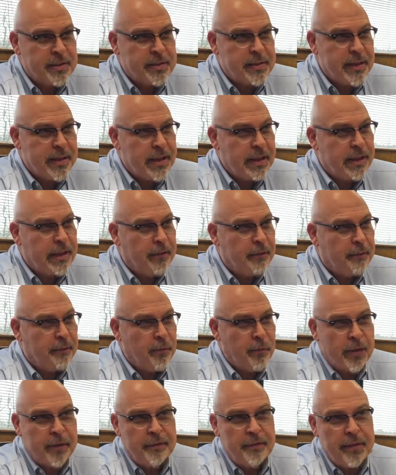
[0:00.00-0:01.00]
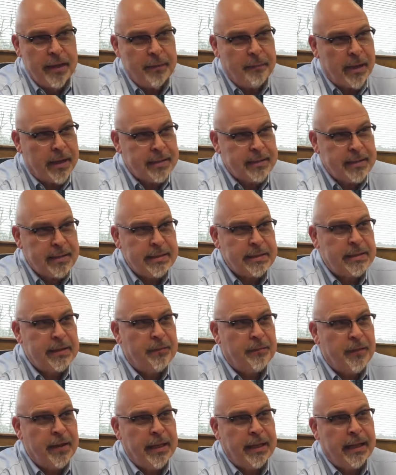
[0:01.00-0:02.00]
thick and 40 feet by 60
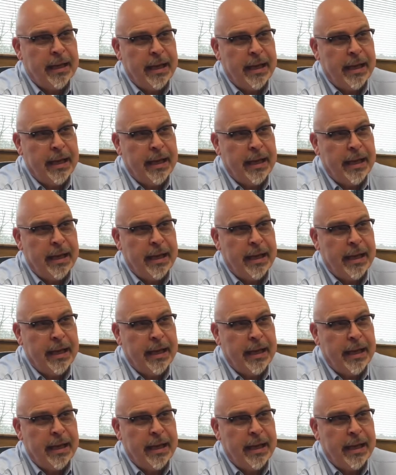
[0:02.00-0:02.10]
feet,